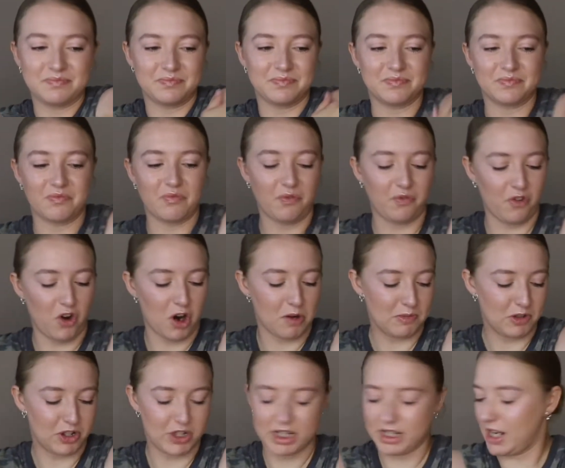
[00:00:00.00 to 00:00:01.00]

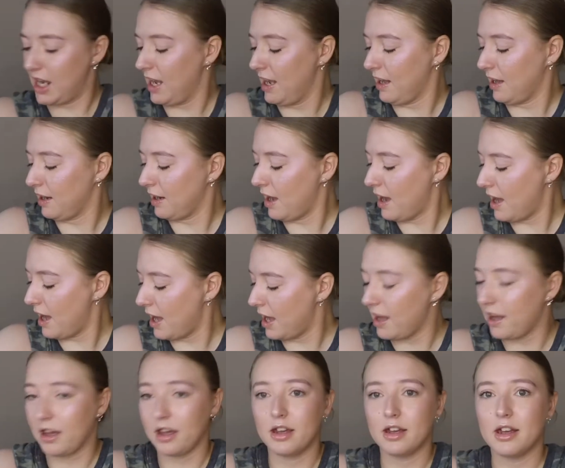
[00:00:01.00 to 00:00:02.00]
farmer's tan.
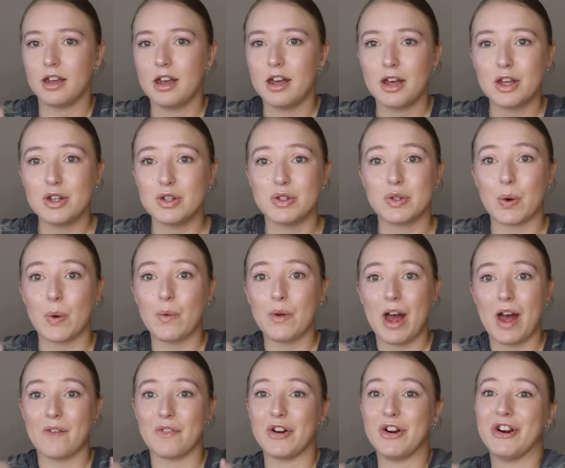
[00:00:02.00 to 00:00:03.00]
I don't
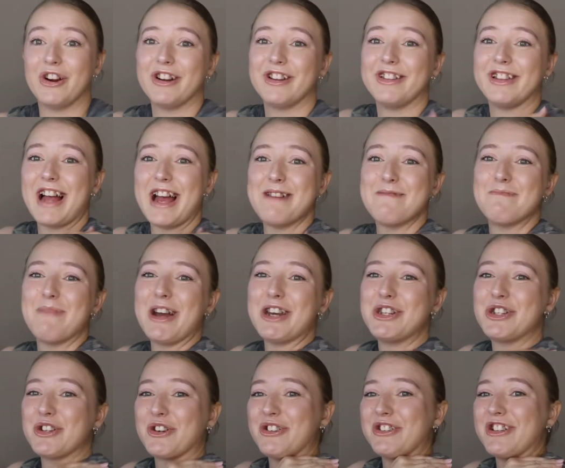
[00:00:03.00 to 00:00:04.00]
ever let my
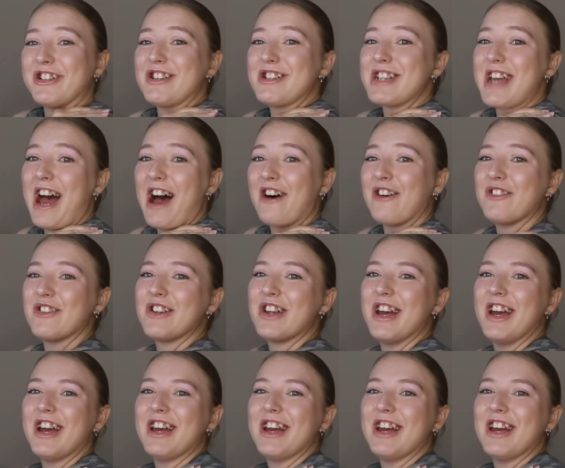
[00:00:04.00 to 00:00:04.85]
shoulders out,